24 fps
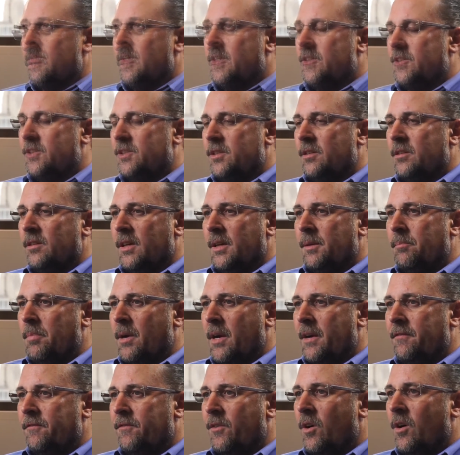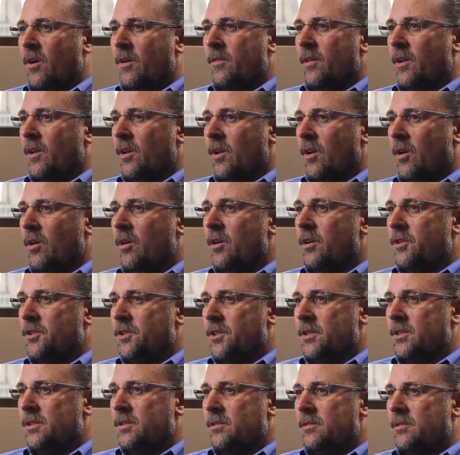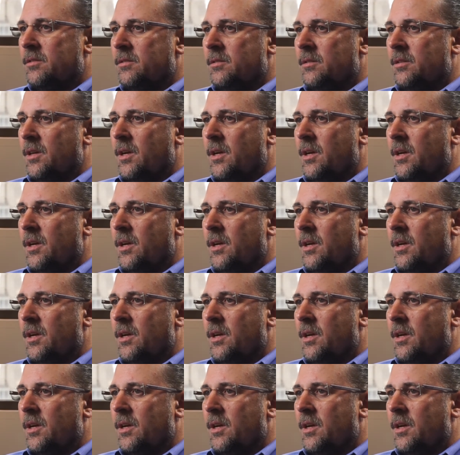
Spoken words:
It's certainly by far the largest